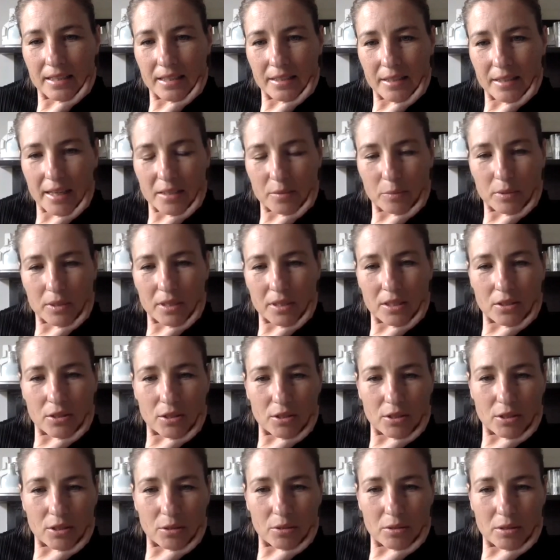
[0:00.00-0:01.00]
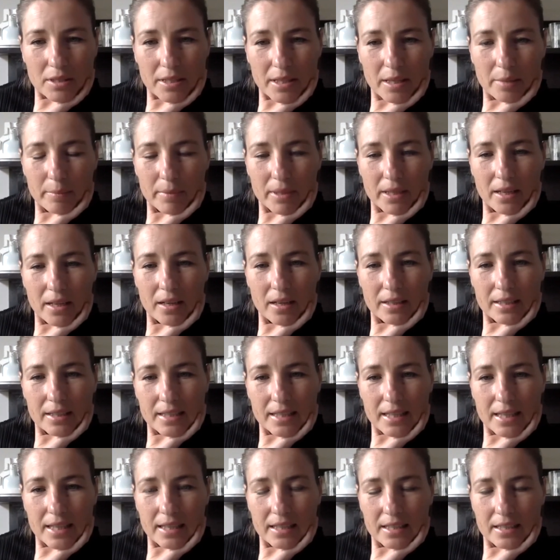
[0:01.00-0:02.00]
as was introduced, I'm an
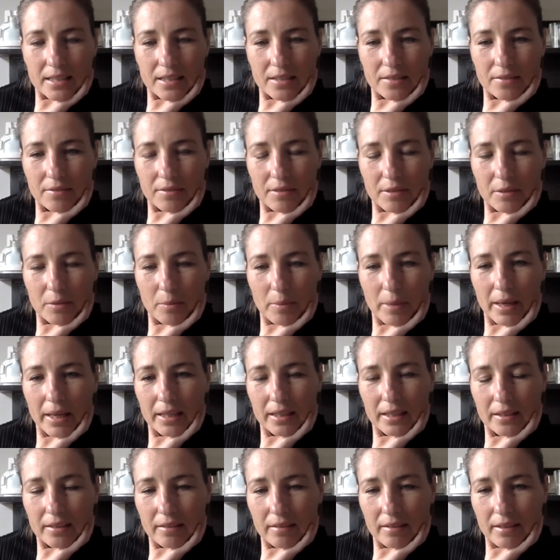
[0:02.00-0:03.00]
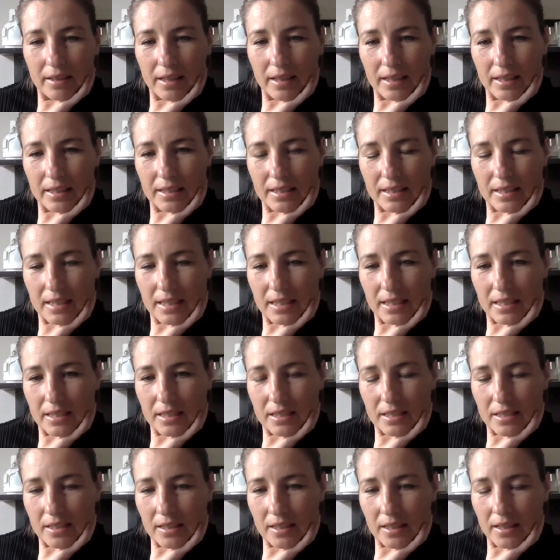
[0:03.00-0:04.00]
architect and a filmmaker and I teach
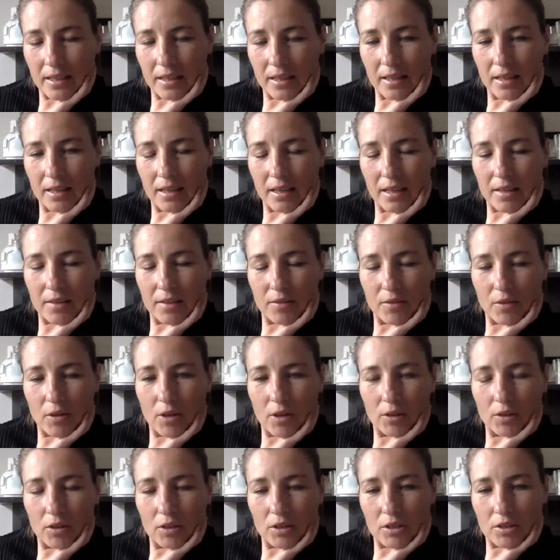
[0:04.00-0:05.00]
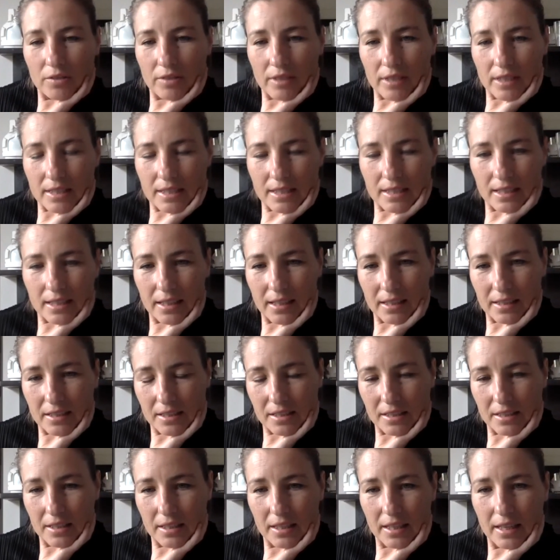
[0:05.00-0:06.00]
at the Royal College of Art in
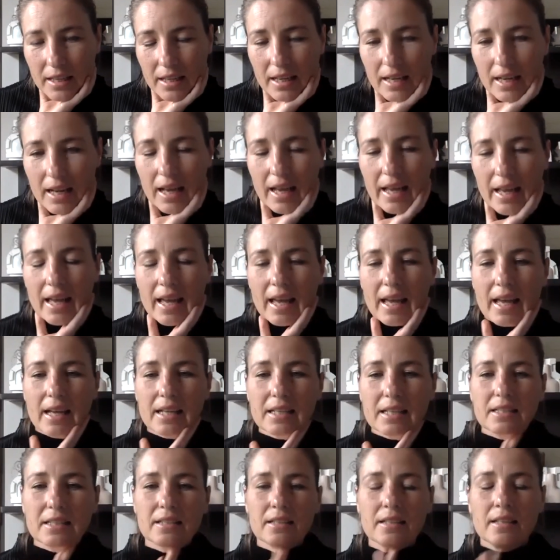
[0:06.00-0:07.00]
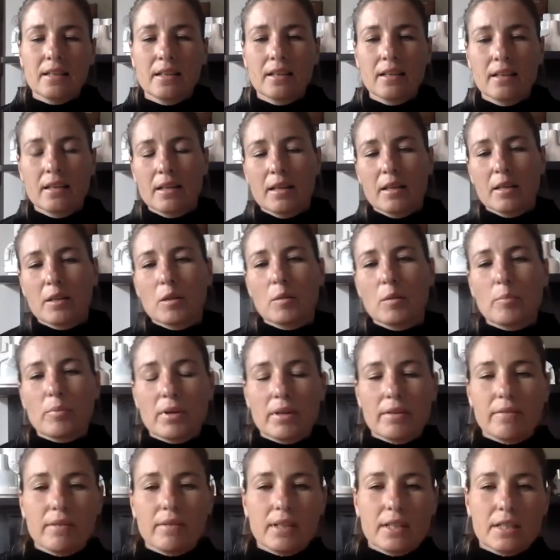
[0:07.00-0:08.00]
London. And I had the
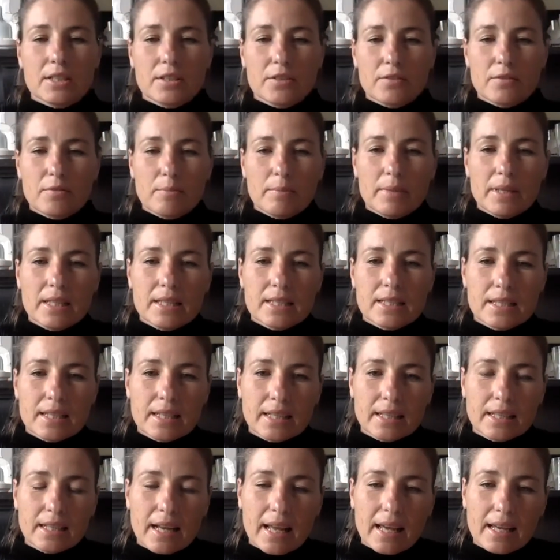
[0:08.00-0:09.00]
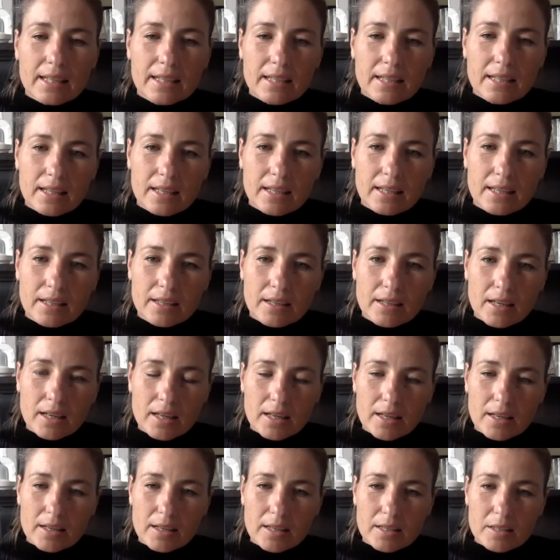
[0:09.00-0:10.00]
privilege of meeting Laki
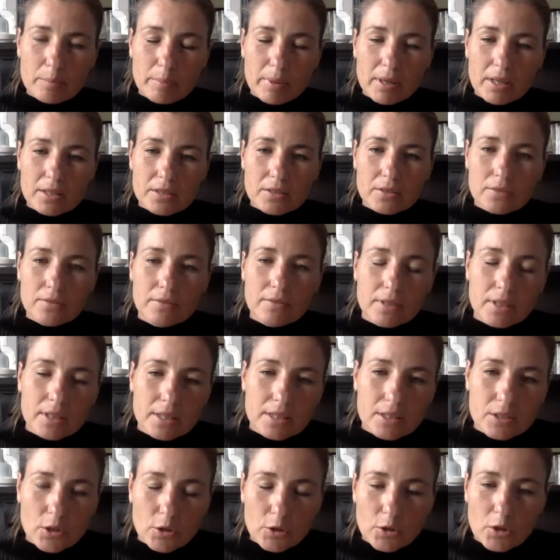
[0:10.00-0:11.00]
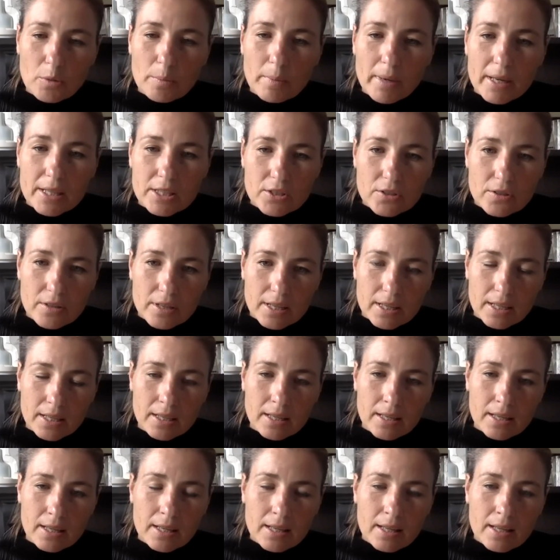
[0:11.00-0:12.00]
as part of a documentary
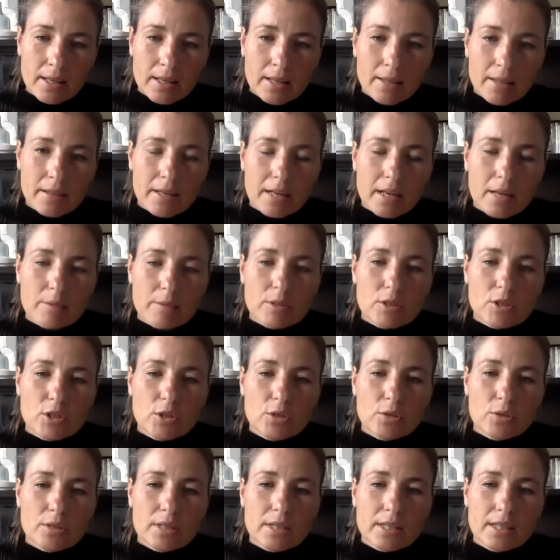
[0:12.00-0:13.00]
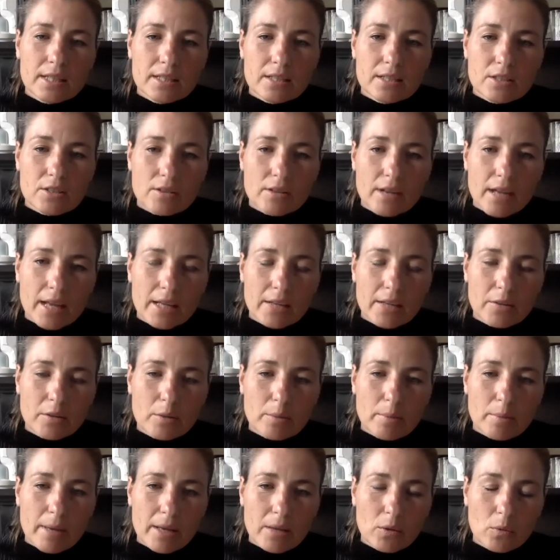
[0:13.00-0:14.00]
that I was shooting in Sri Lanka
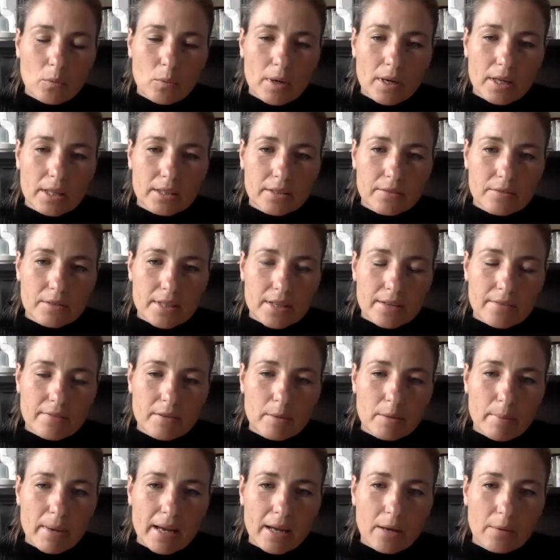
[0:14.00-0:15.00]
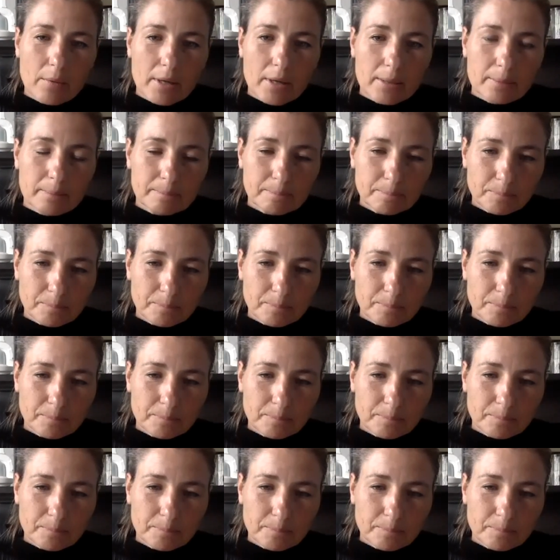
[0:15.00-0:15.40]
about the work of Jeffrey Bauer.